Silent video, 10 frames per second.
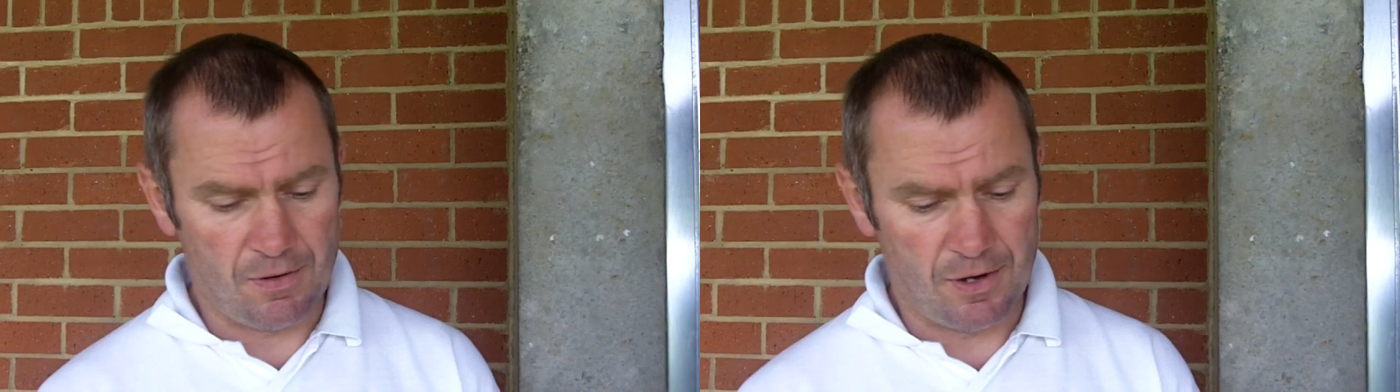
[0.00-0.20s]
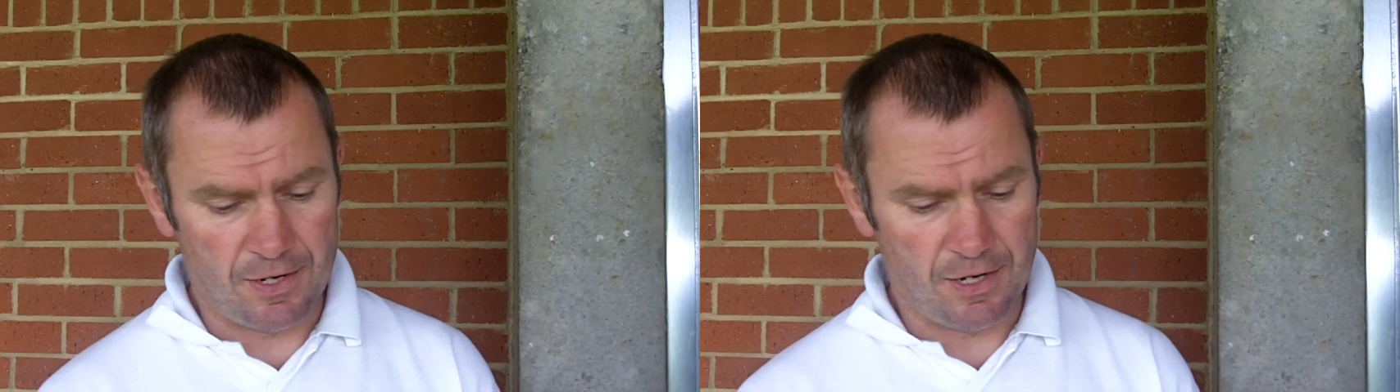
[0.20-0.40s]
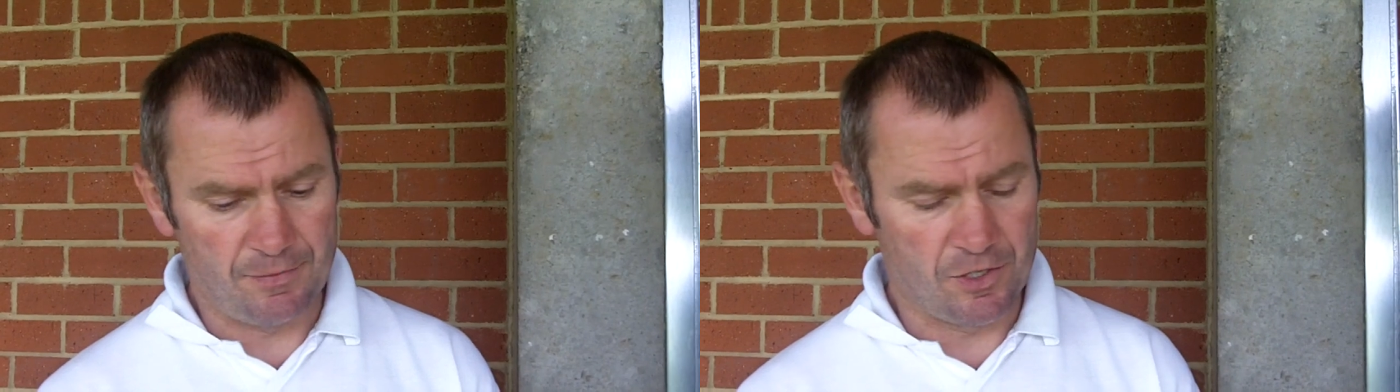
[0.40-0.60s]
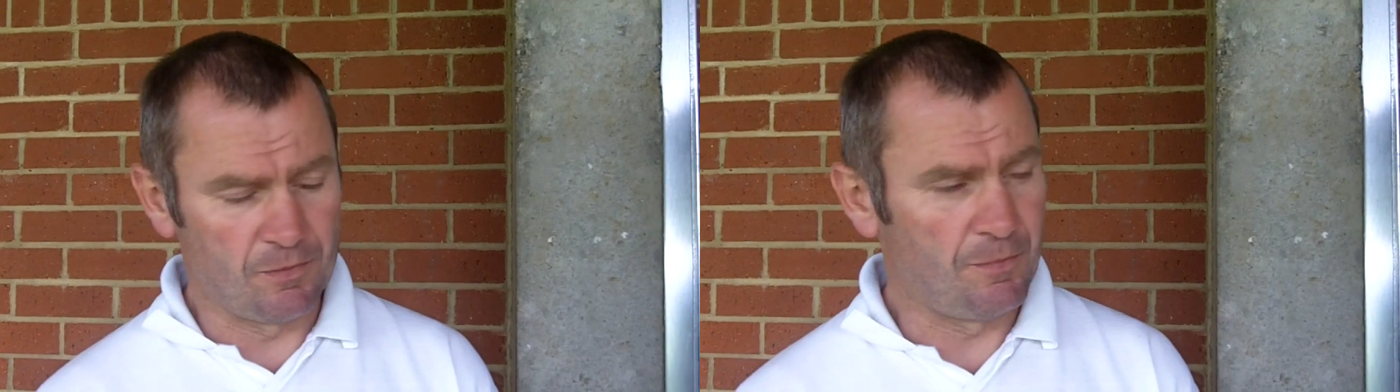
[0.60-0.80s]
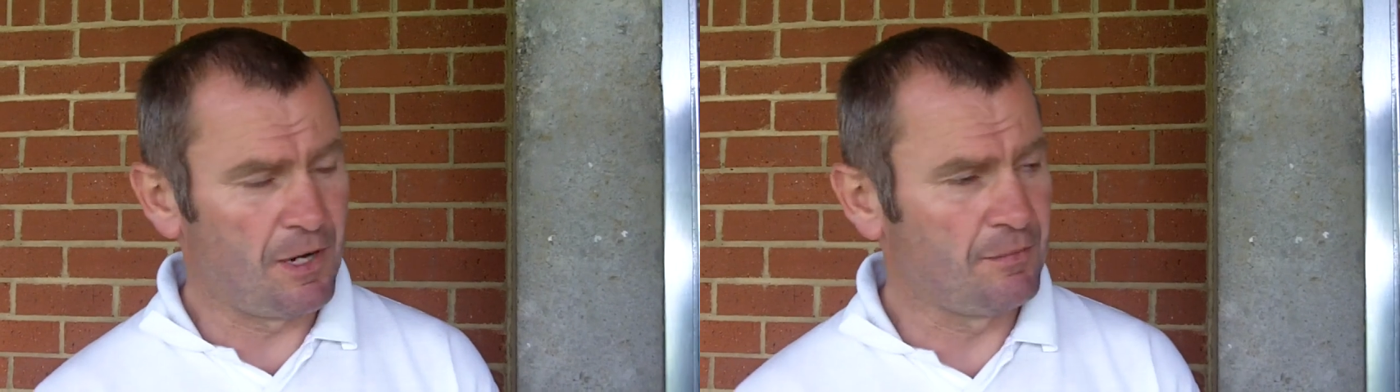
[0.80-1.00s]
I can't
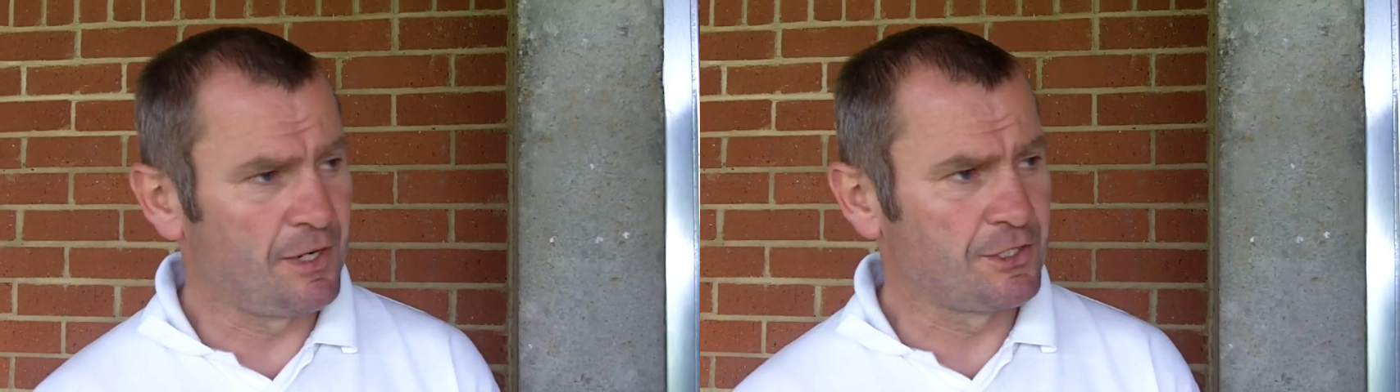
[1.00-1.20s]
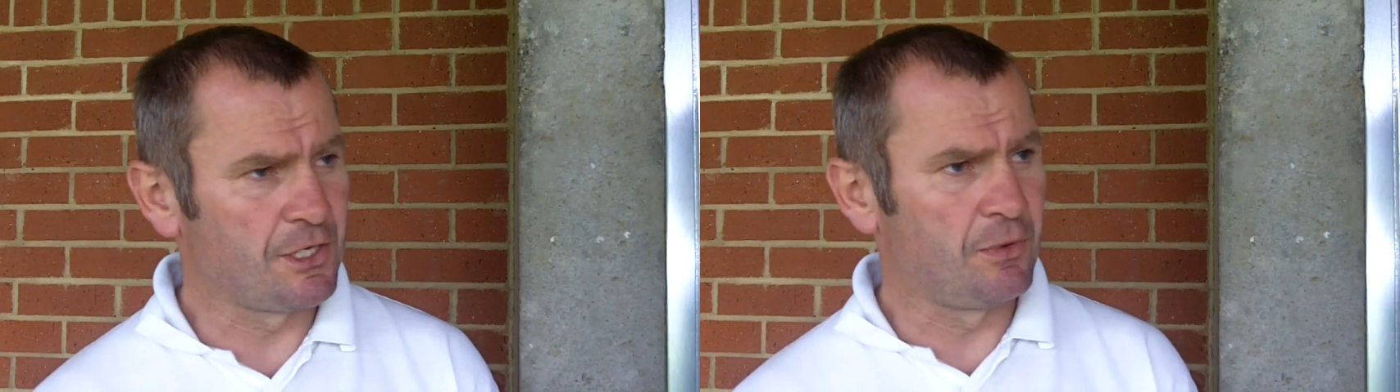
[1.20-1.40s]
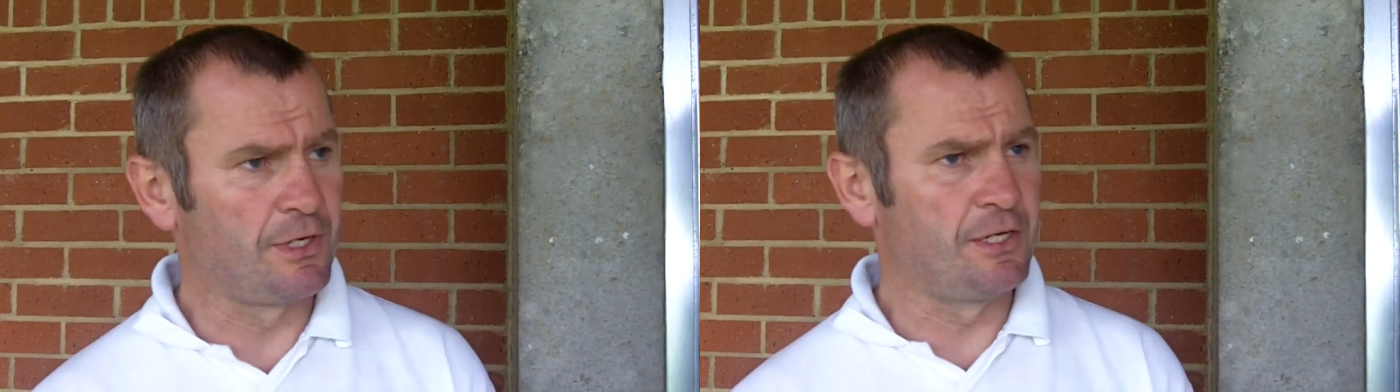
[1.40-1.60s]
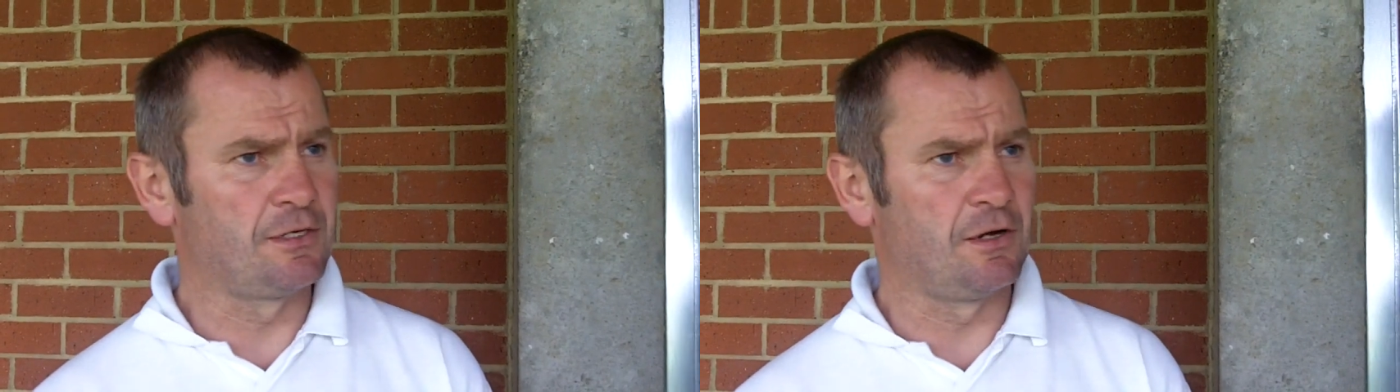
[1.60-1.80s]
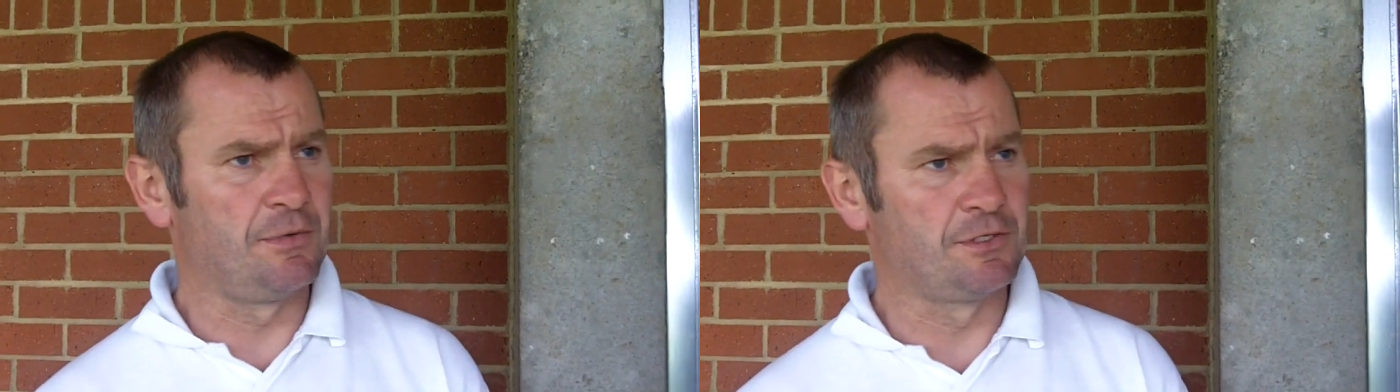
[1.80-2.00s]
become a bad manager overnight,
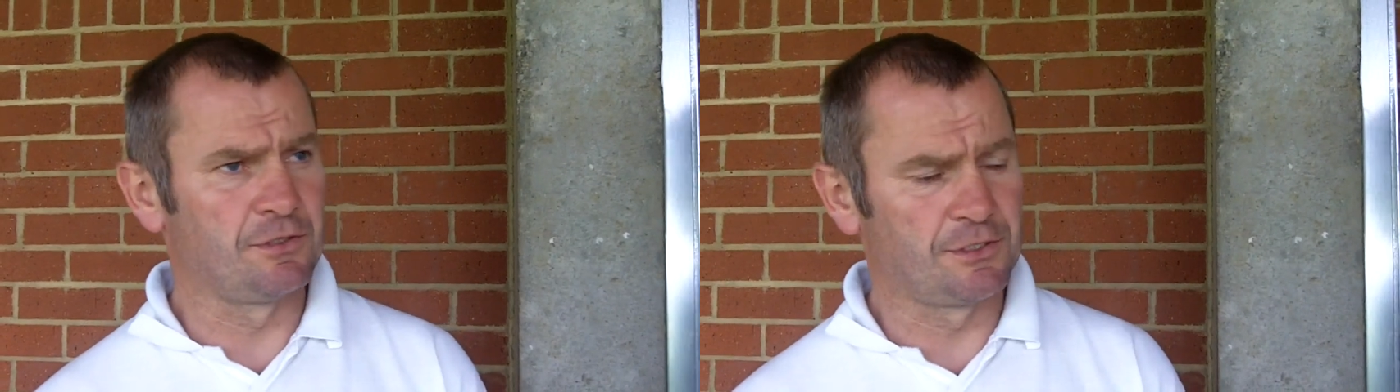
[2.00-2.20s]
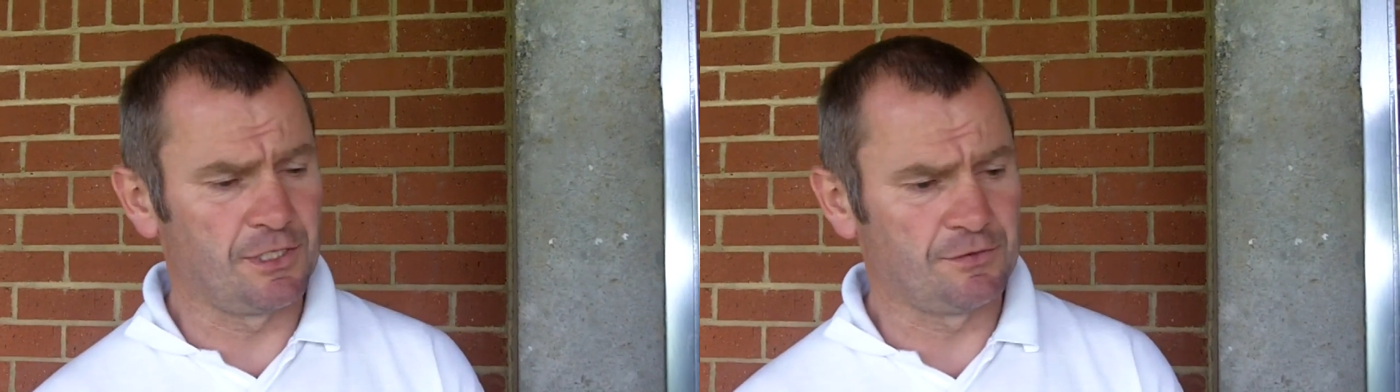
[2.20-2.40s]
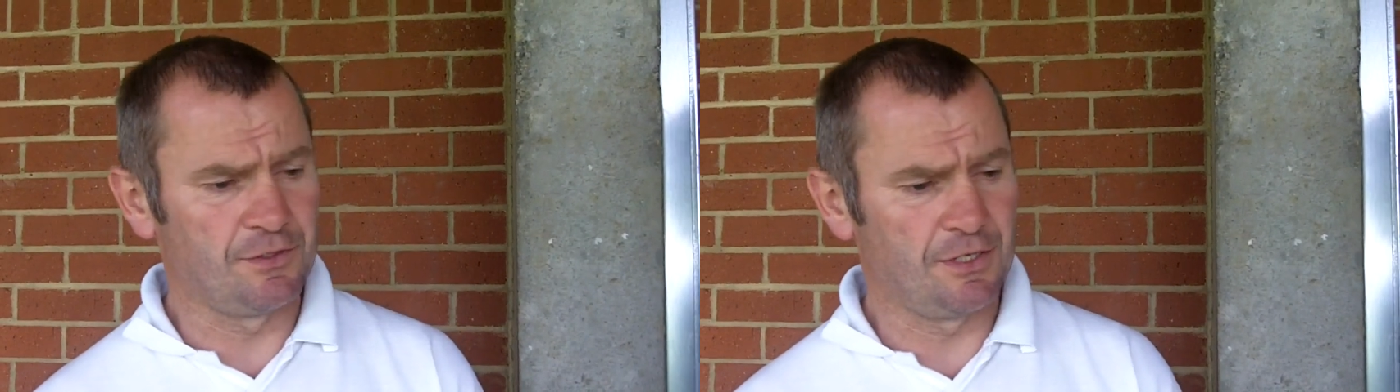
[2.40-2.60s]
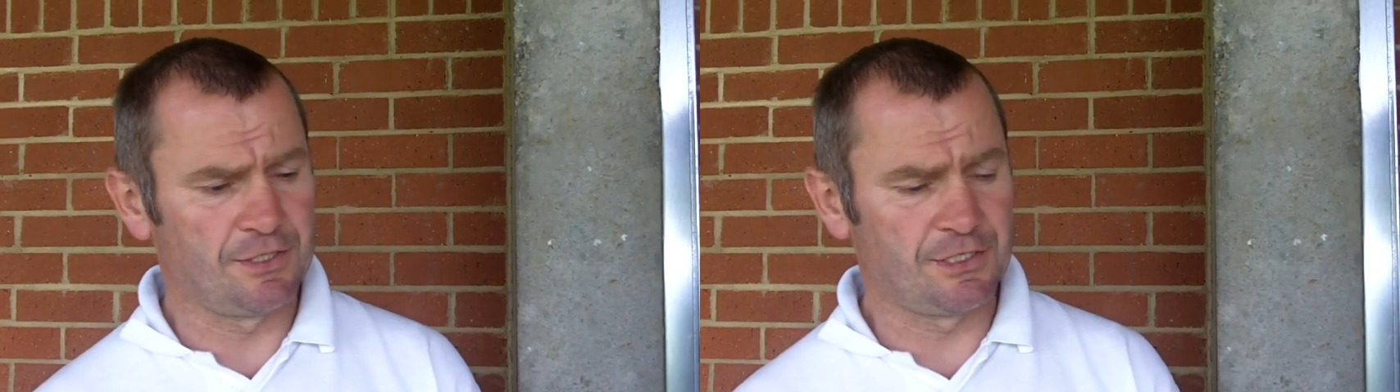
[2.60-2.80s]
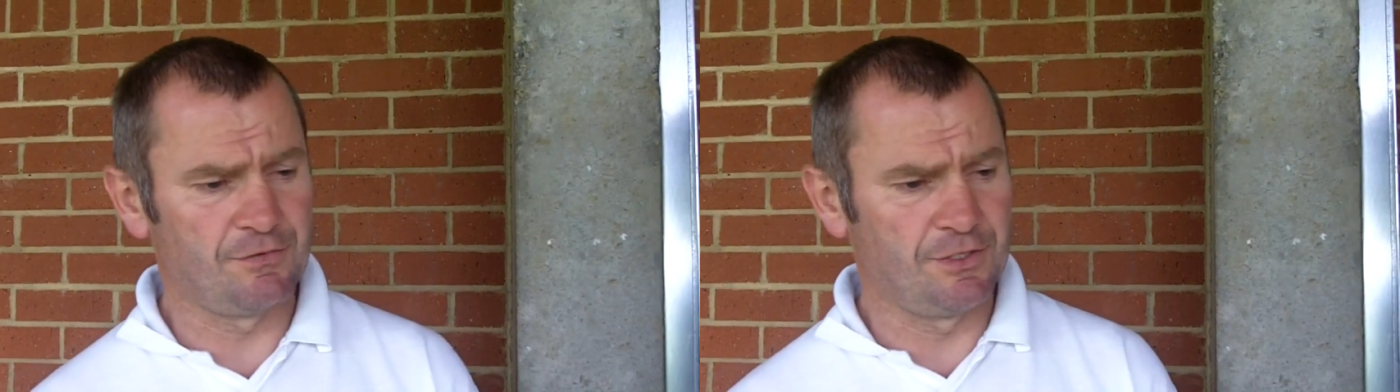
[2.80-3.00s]
because I've been successful in the
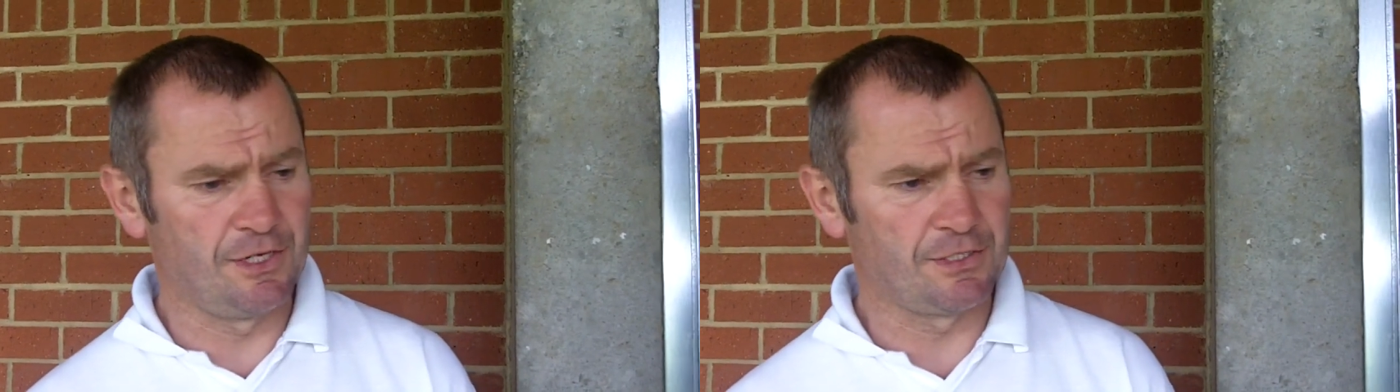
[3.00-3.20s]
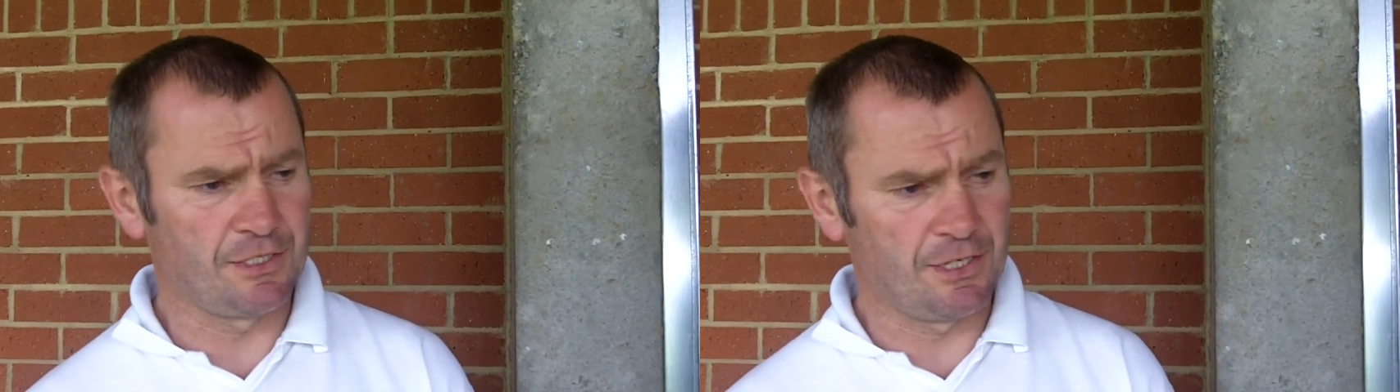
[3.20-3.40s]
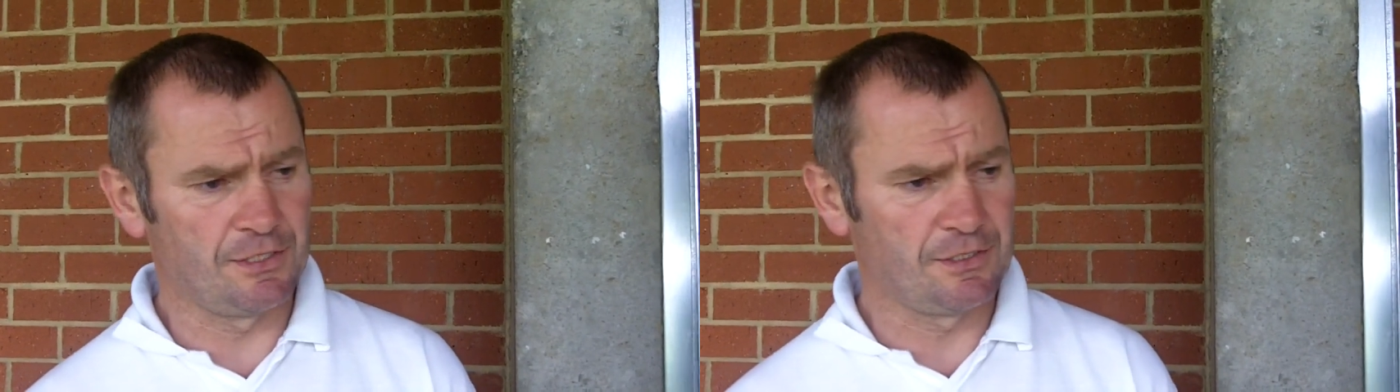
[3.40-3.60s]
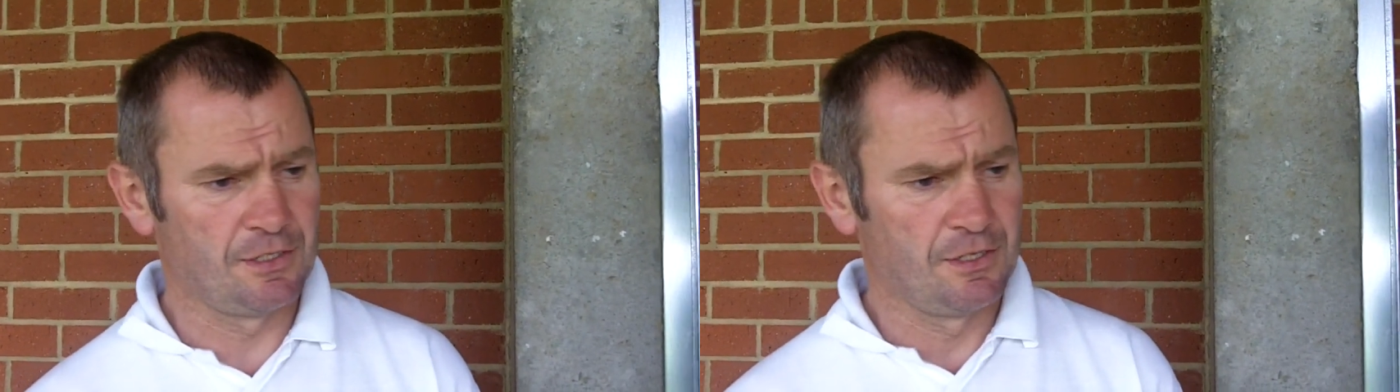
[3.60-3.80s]
last 7 years. I can't.